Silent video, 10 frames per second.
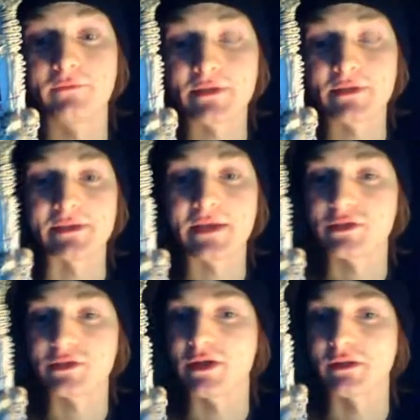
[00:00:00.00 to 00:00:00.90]
fits the
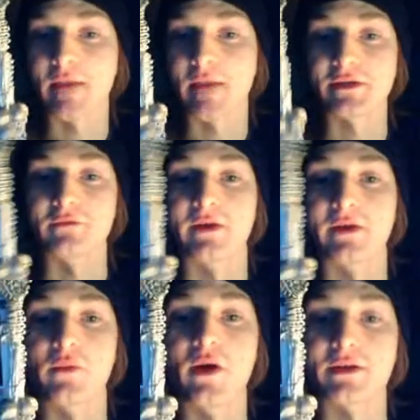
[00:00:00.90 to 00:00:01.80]
Texas Chainsaw Massacre
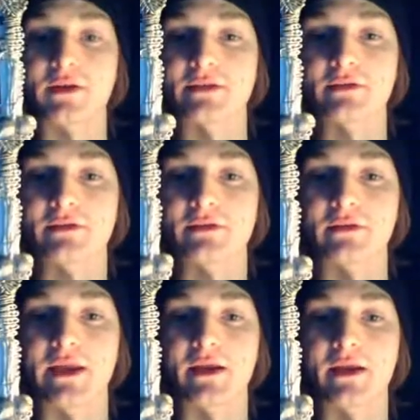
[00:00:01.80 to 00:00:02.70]
very well because it looks sort
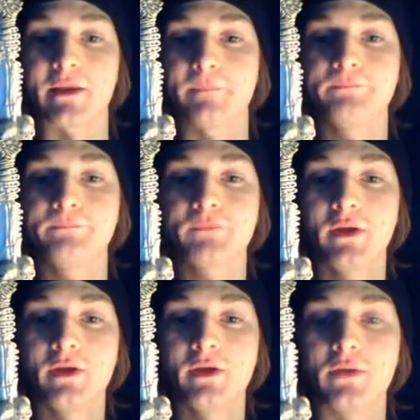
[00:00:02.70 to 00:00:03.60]
of like
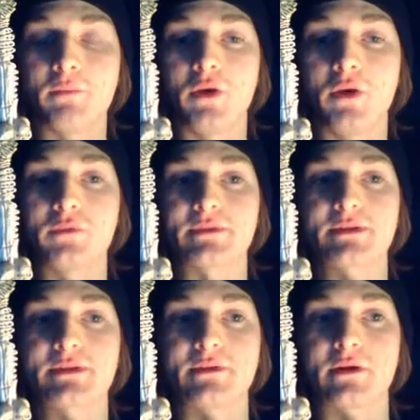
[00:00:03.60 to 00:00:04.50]
the
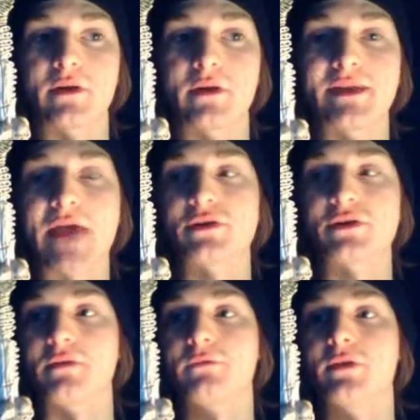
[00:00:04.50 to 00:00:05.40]
bones that are attached
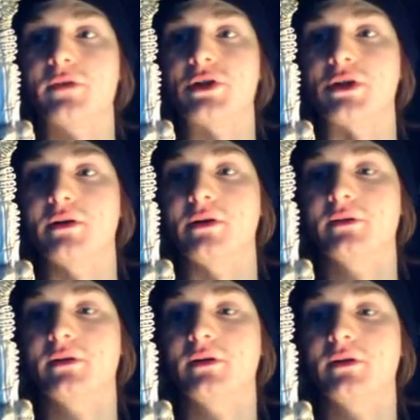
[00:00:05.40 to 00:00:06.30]
to the furniture
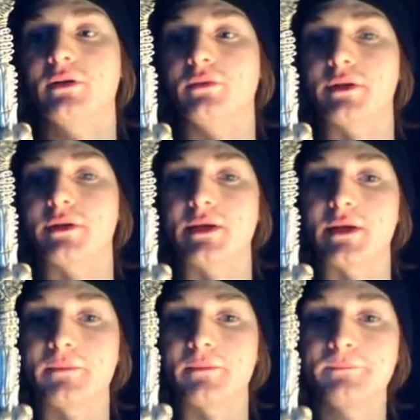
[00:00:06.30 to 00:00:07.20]
when
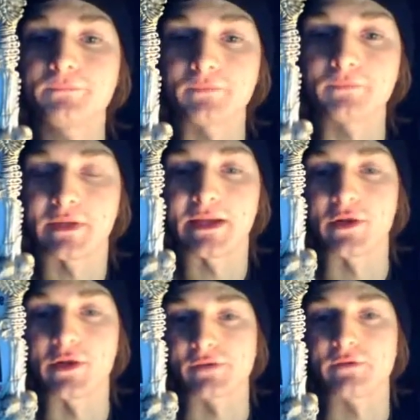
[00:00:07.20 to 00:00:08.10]
the
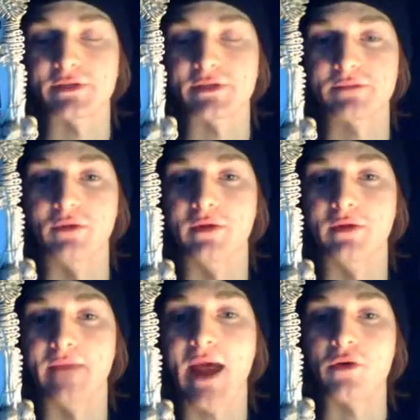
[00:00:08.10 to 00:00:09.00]
teenagers are first
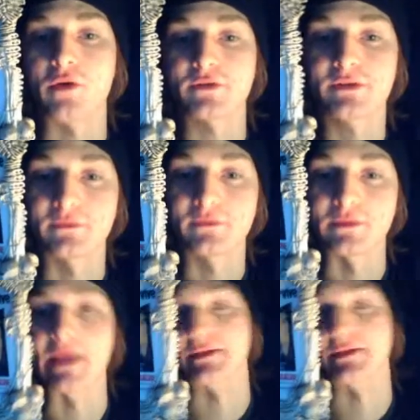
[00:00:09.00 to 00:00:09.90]
exploring the house,
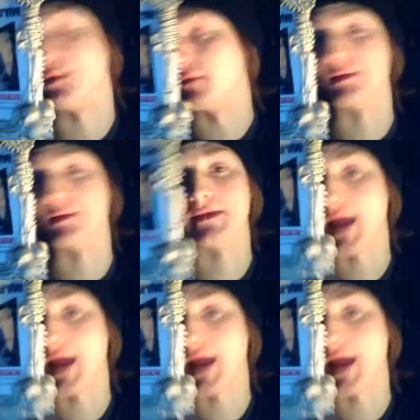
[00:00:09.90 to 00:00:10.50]
realizing Leatherface is a